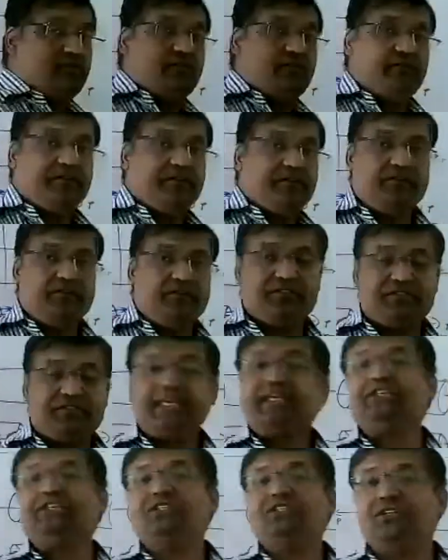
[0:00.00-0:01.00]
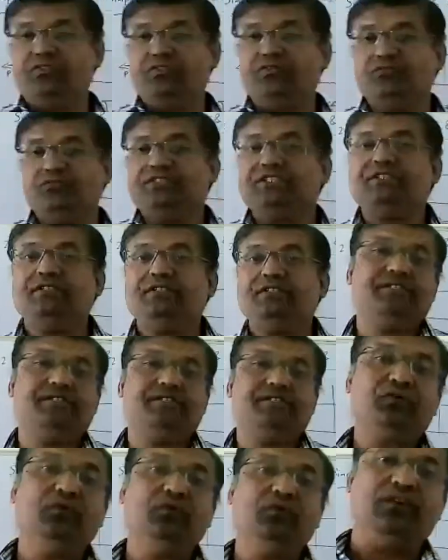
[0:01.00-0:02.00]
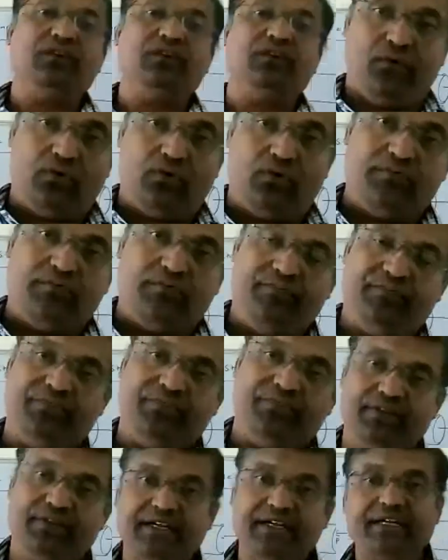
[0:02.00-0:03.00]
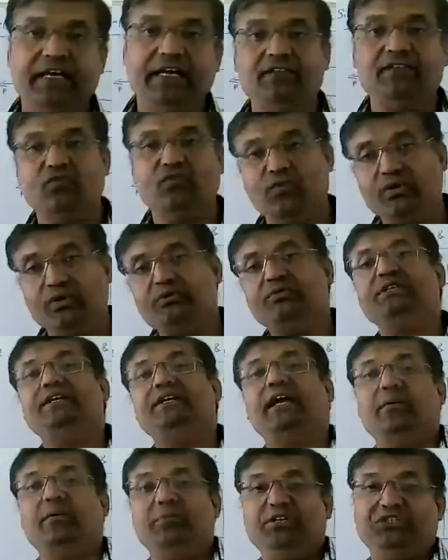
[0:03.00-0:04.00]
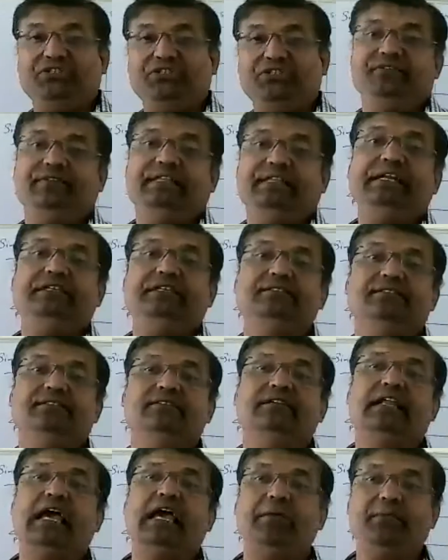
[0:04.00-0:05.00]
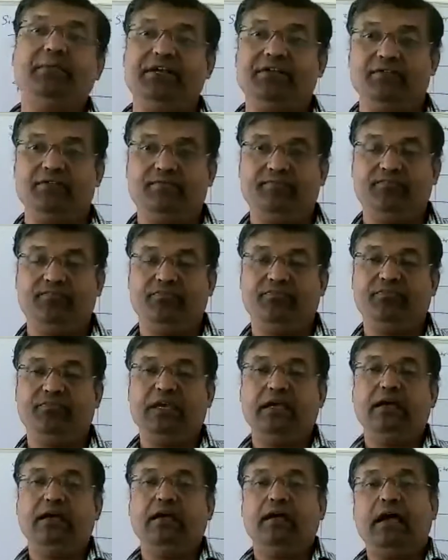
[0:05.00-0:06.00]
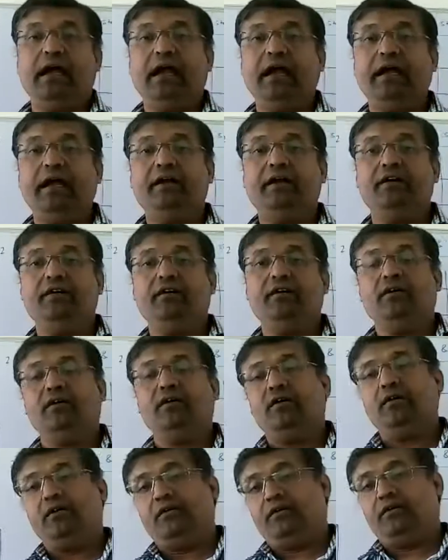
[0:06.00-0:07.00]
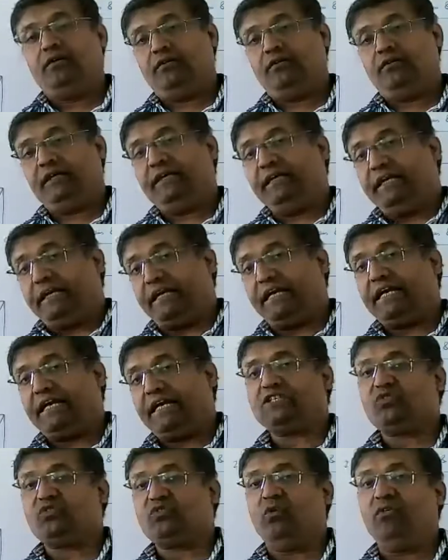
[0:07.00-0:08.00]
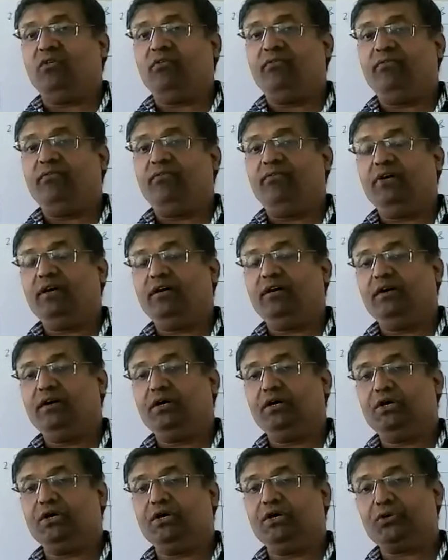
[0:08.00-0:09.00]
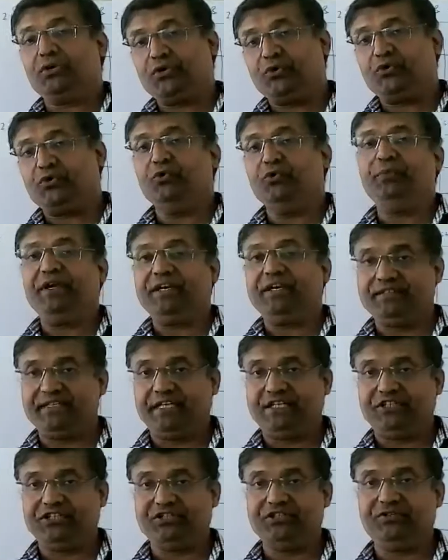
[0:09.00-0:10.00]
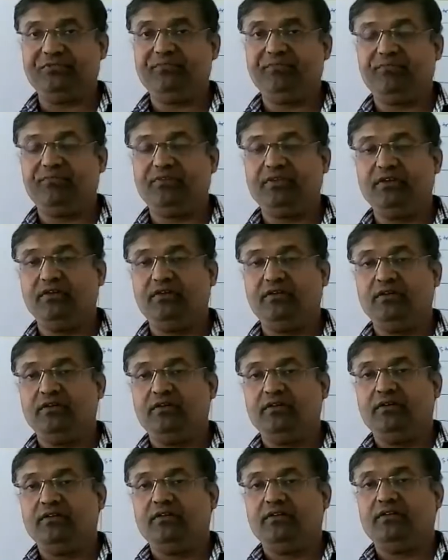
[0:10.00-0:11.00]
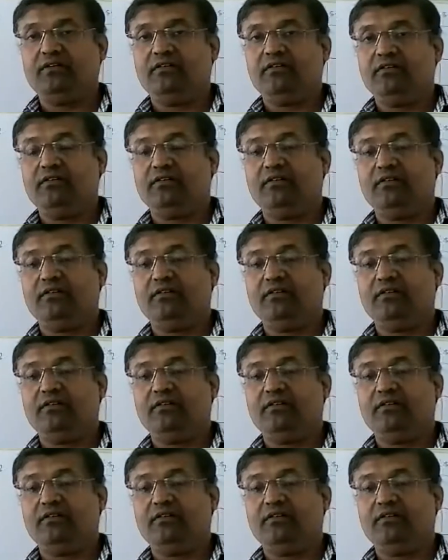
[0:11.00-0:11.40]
the section which is in circular form. It has only one dimension, that is the diameter. And in case of cubic section,